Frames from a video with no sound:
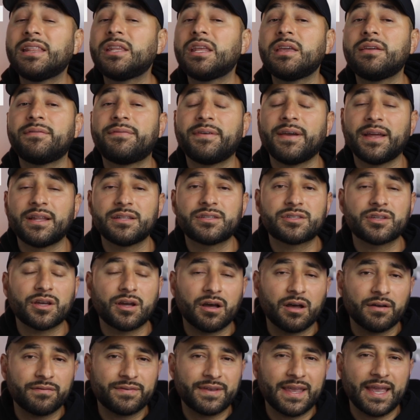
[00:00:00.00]
the event
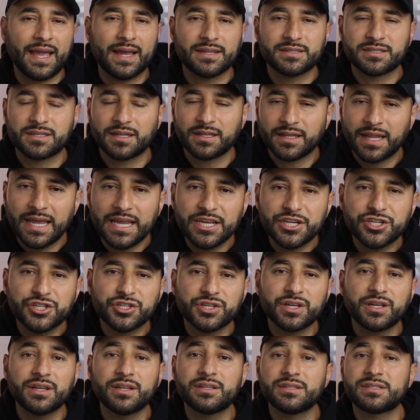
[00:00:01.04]
of
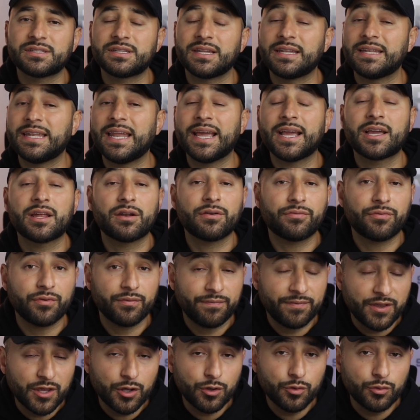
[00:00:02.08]
cancellations, negative
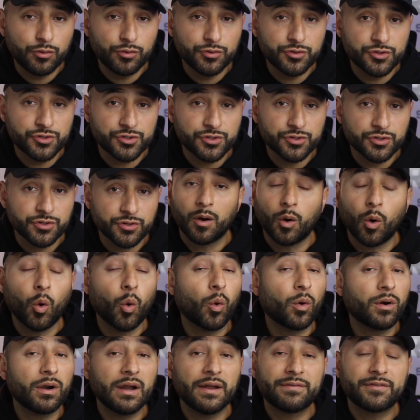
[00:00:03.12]
reviews,
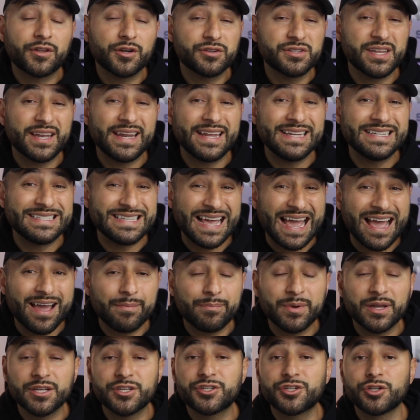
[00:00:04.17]
or if there's any
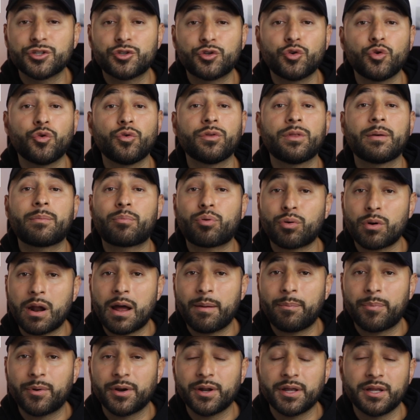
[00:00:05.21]
damage to the
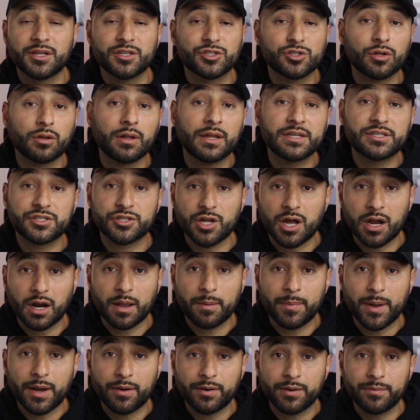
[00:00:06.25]
property. So let's talk
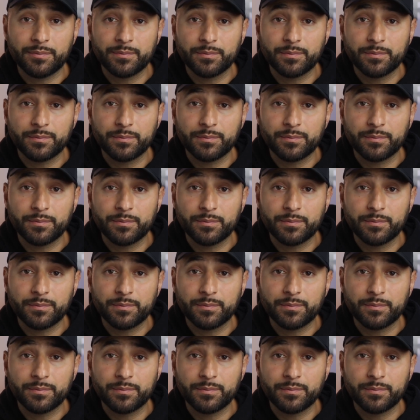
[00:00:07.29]
about it.